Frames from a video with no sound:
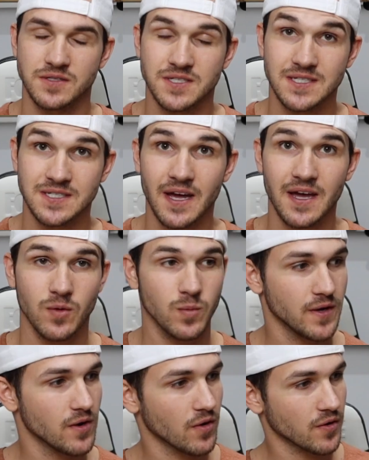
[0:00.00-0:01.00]
Today
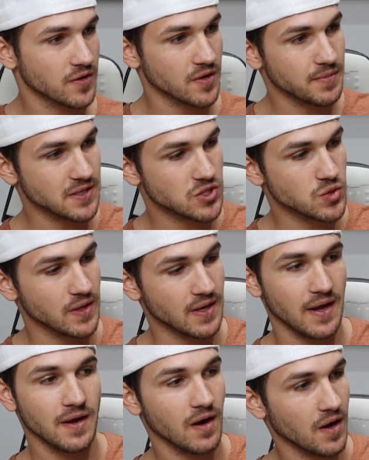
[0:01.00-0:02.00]
we are going to be doing
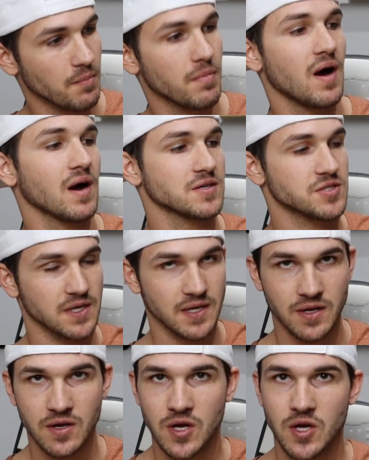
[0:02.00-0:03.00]
an unboxing
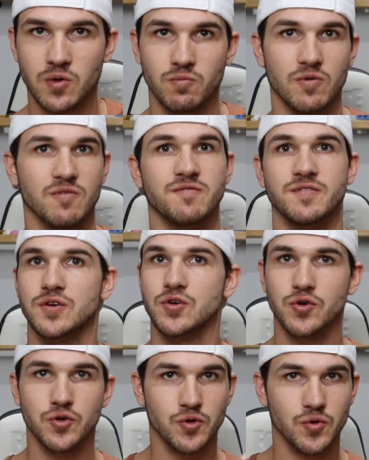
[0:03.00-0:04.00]

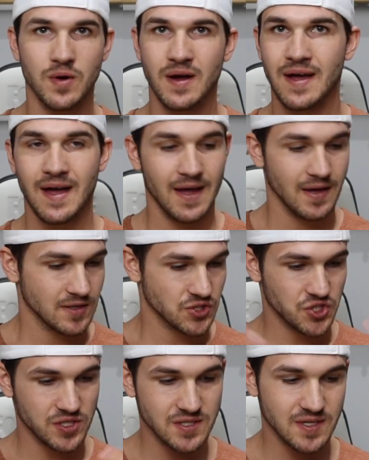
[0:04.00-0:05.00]
review,
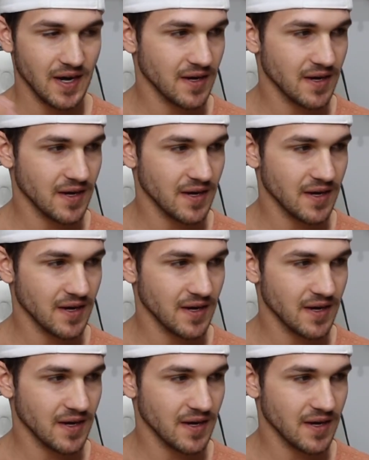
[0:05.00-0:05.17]
just